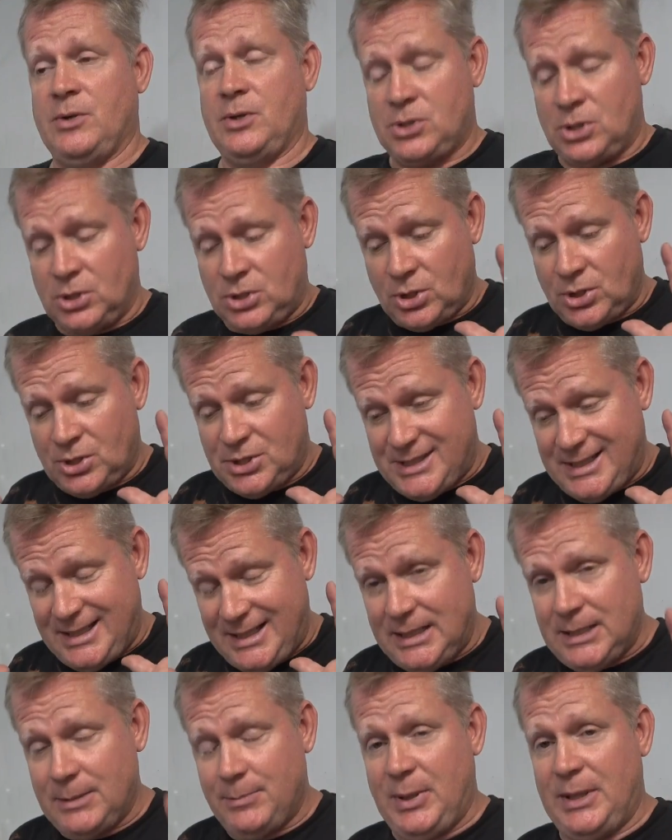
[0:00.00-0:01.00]
The church is an
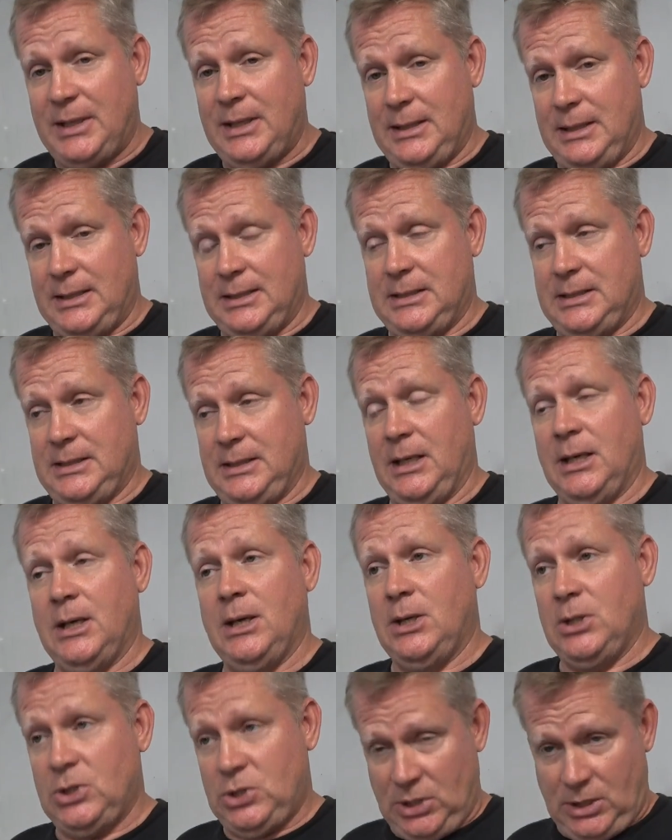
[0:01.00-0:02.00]
independent entity.
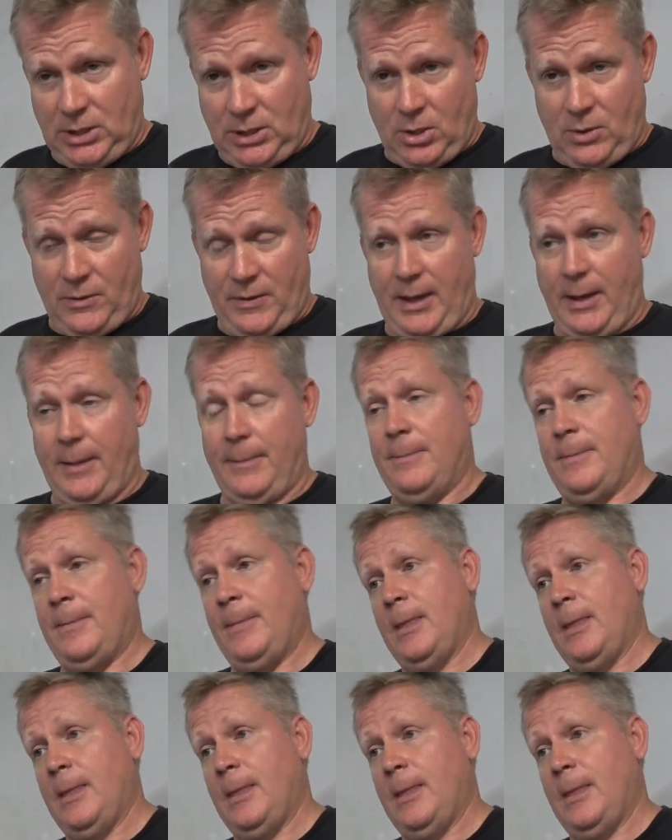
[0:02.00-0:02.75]
She didn't know that.